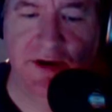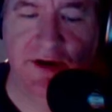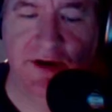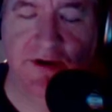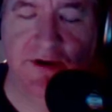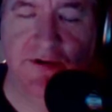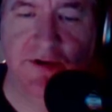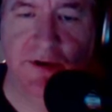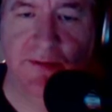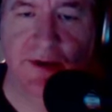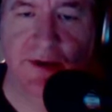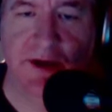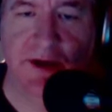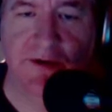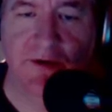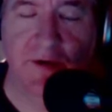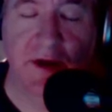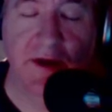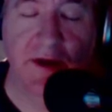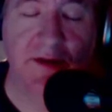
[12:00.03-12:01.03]
get a dream
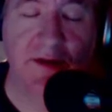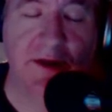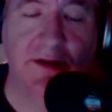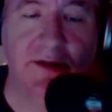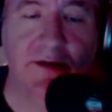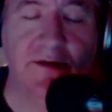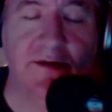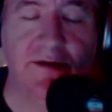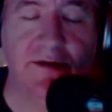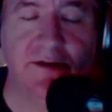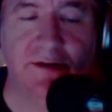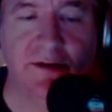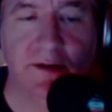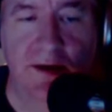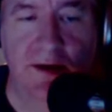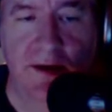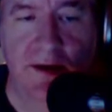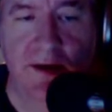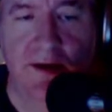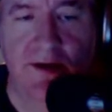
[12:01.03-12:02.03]
catcher, and I think there is
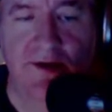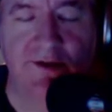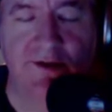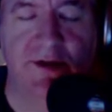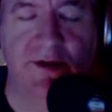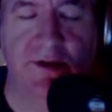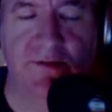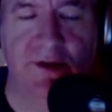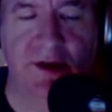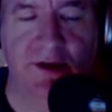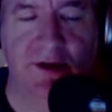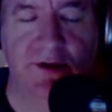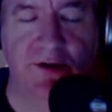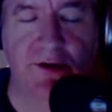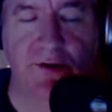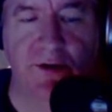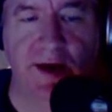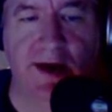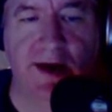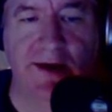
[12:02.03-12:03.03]
something to
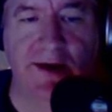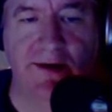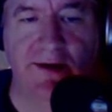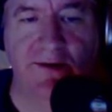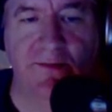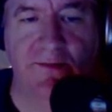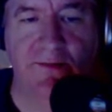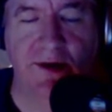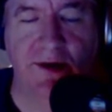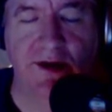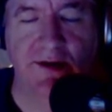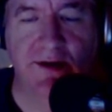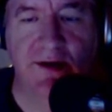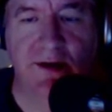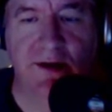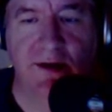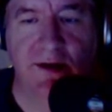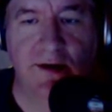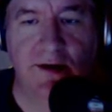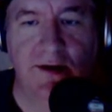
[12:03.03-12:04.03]
that, but
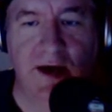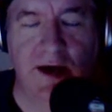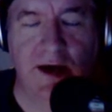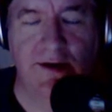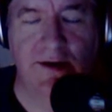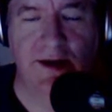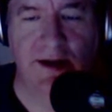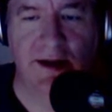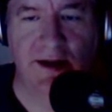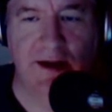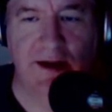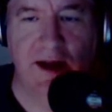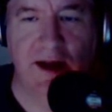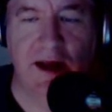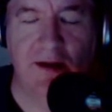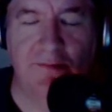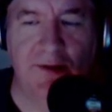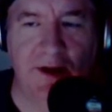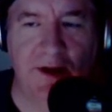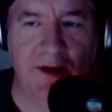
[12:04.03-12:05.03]
I think it
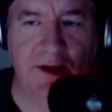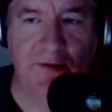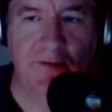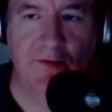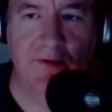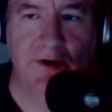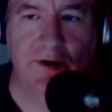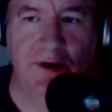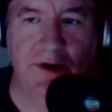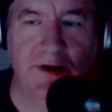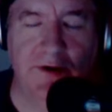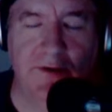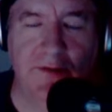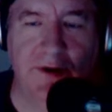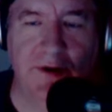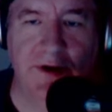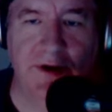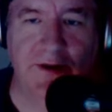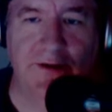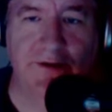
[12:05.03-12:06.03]
can't be,
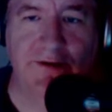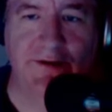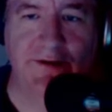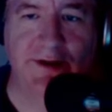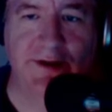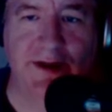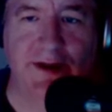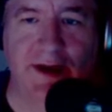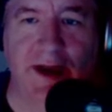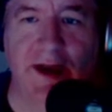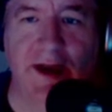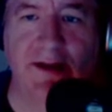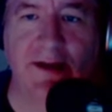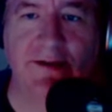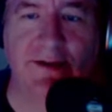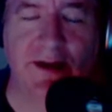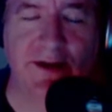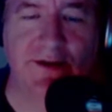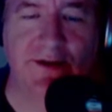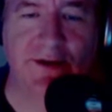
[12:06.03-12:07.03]
one of those at a gas
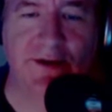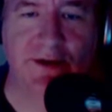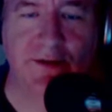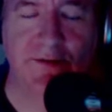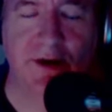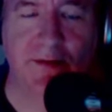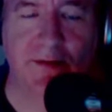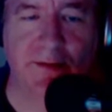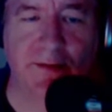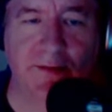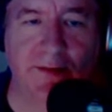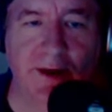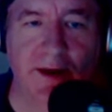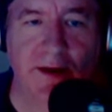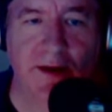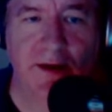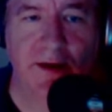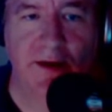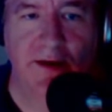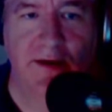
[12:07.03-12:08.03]
station. You probably
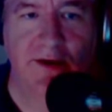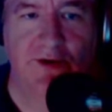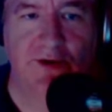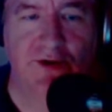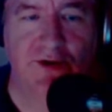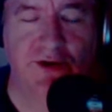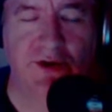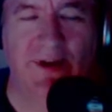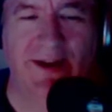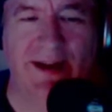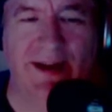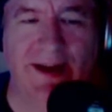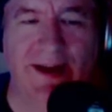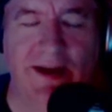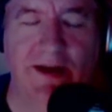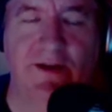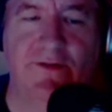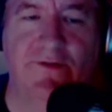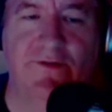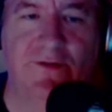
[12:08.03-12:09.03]
should get
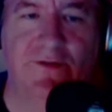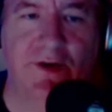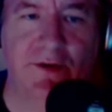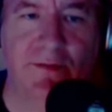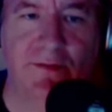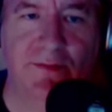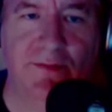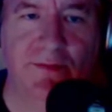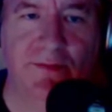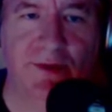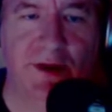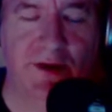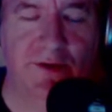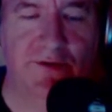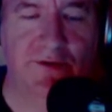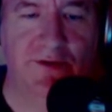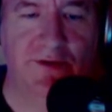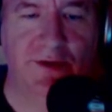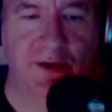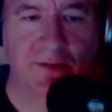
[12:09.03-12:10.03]
it from,
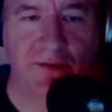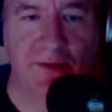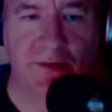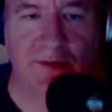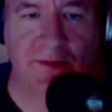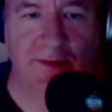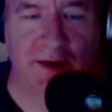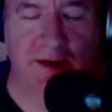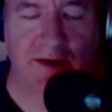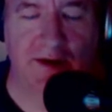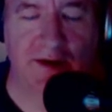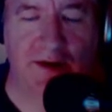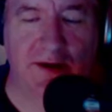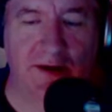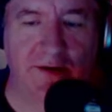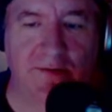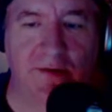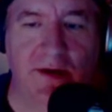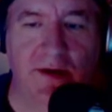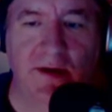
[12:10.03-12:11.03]
some
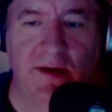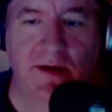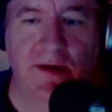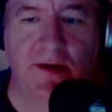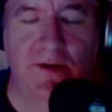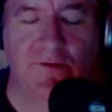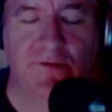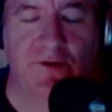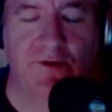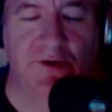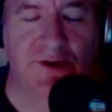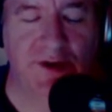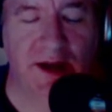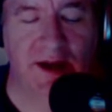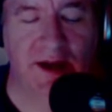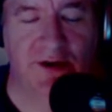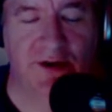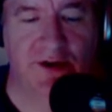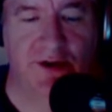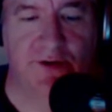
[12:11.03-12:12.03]
First
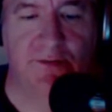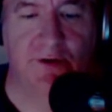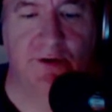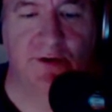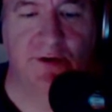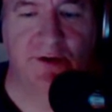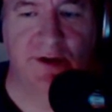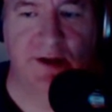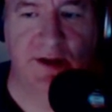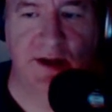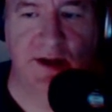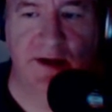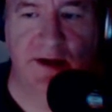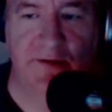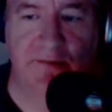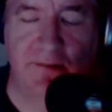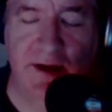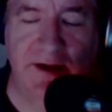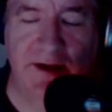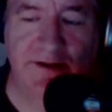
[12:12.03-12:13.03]
Nations person that
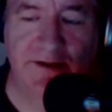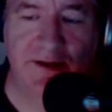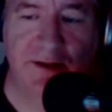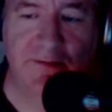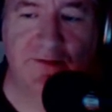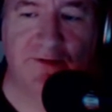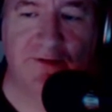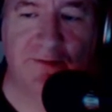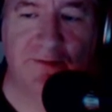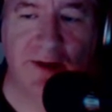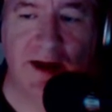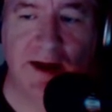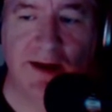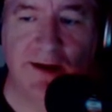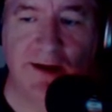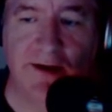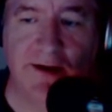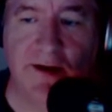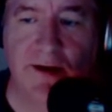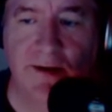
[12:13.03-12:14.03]
makes them from
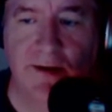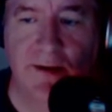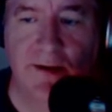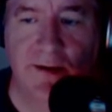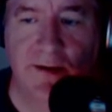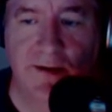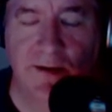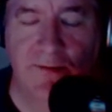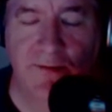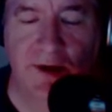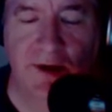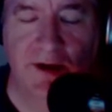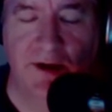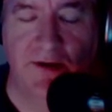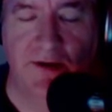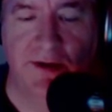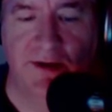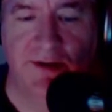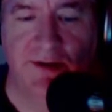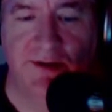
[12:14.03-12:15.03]
hand,
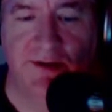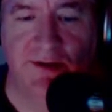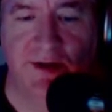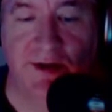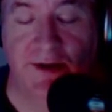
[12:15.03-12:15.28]
because,